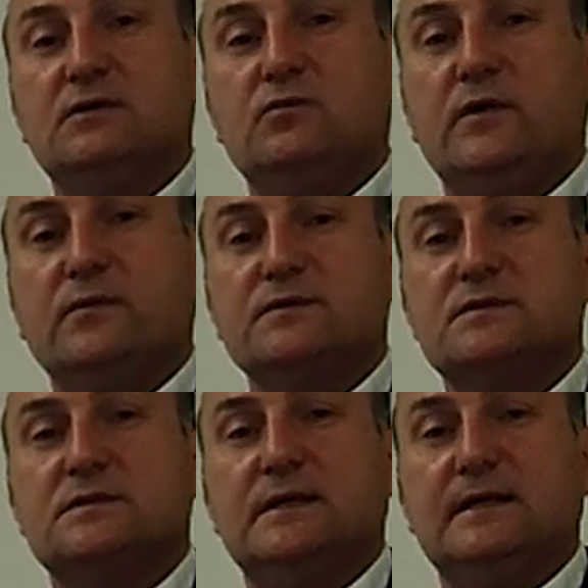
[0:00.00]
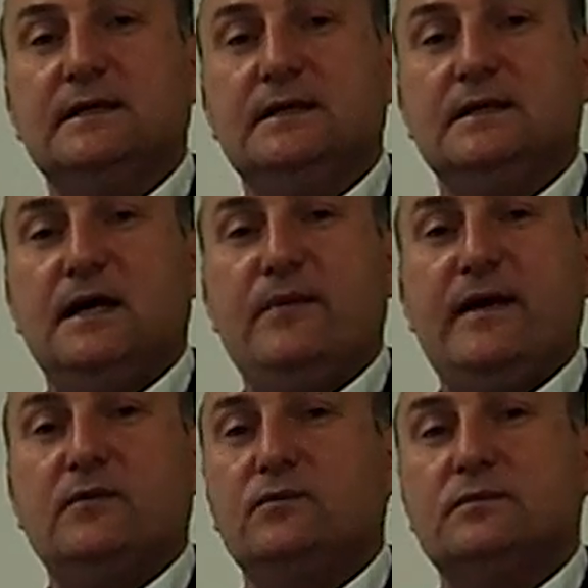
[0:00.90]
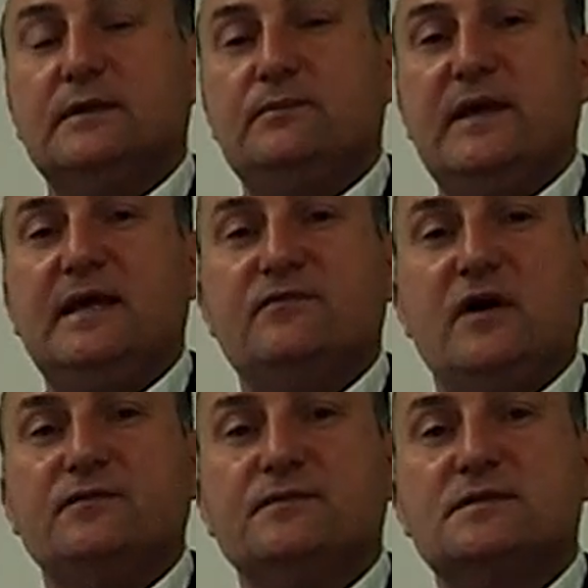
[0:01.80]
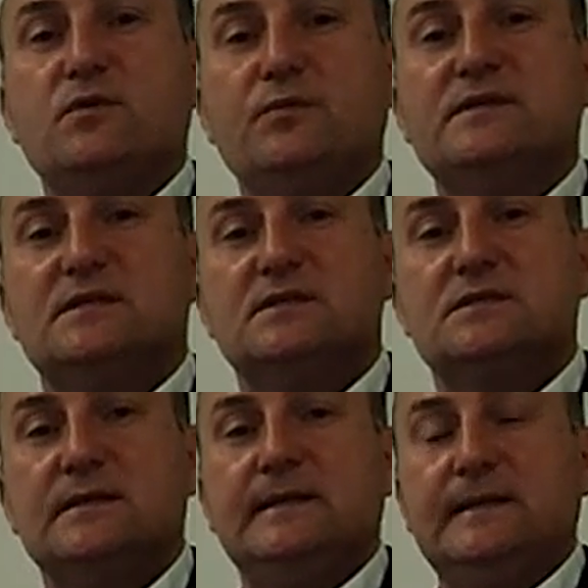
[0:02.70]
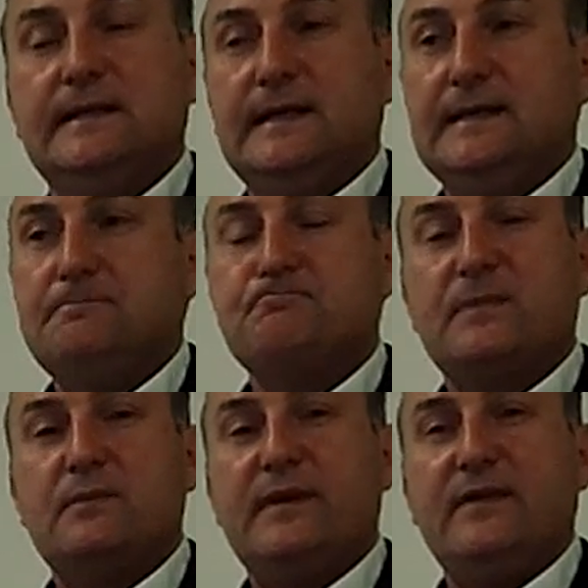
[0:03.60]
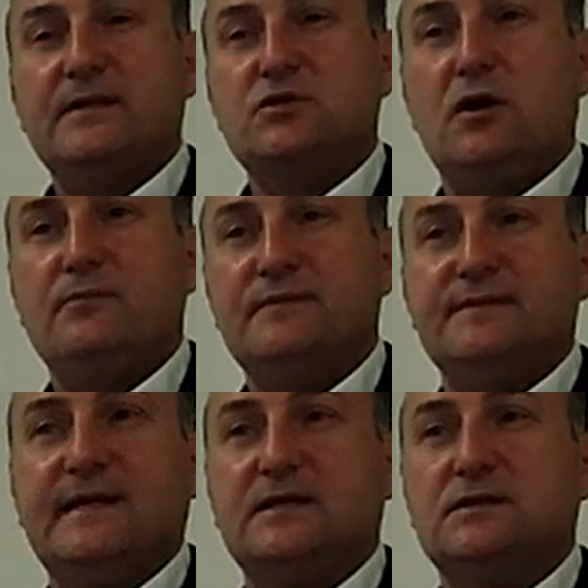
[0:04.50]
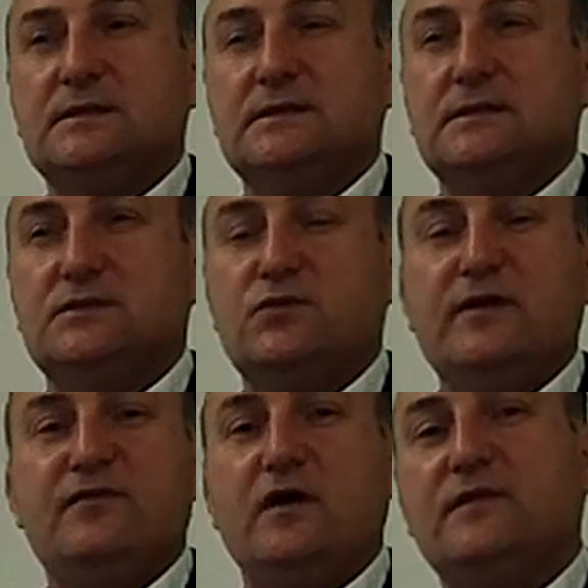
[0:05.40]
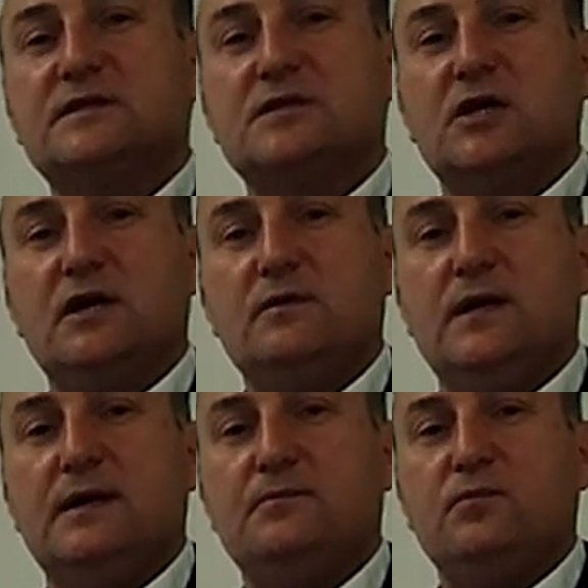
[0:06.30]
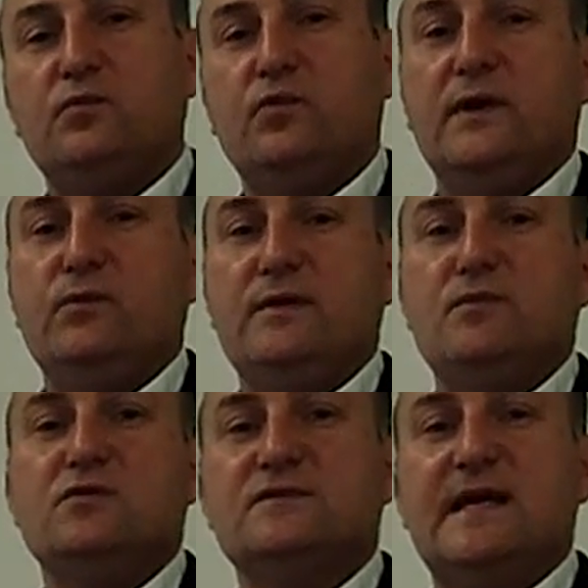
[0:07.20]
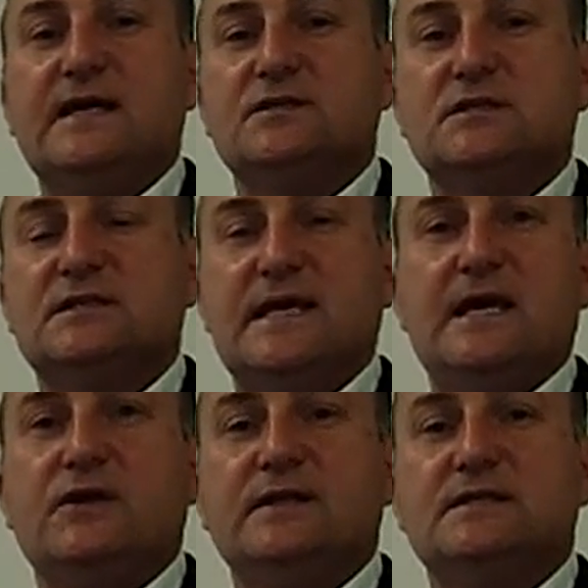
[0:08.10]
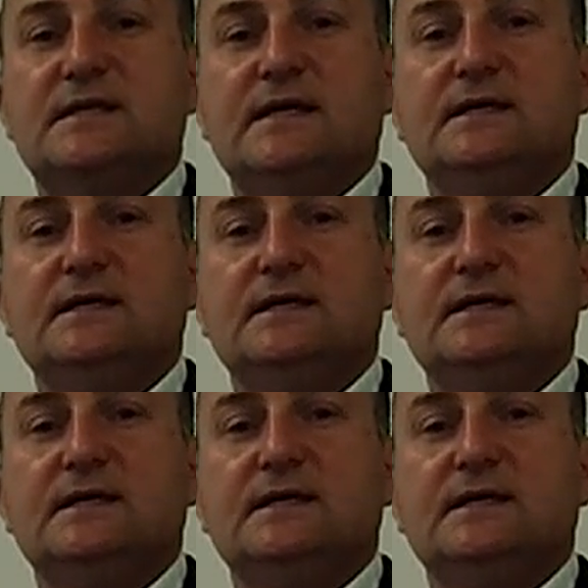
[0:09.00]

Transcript: what it was about being involved in small business. But at the time, that 25 years ago, when we moved down to town and